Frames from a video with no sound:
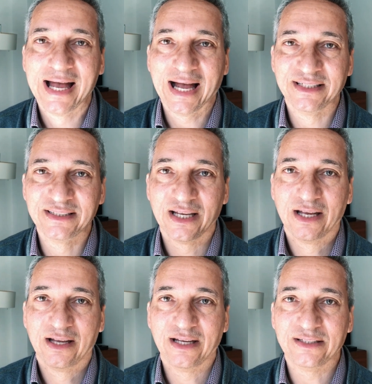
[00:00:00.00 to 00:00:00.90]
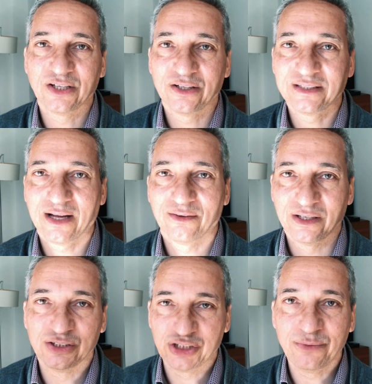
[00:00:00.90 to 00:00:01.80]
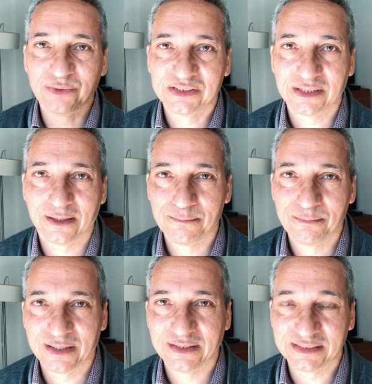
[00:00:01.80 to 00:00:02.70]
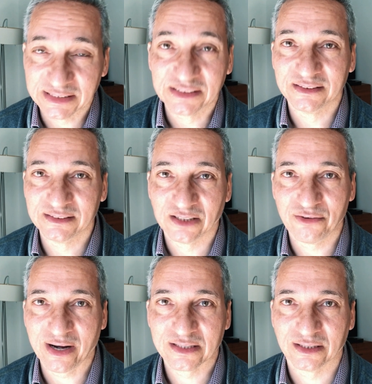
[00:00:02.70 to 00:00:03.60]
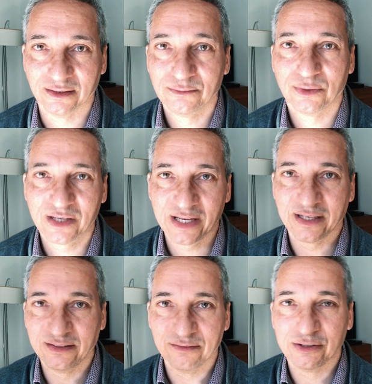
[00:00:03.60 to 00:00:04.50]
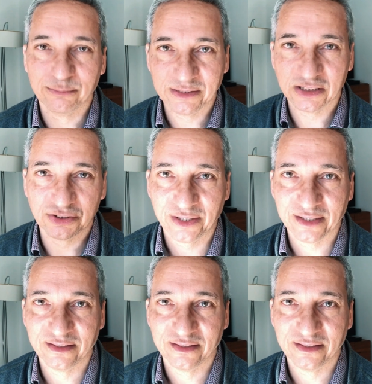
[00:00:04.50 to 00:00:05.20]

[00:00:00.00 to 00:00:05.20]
And it turned out she was an assistant director working in the film industry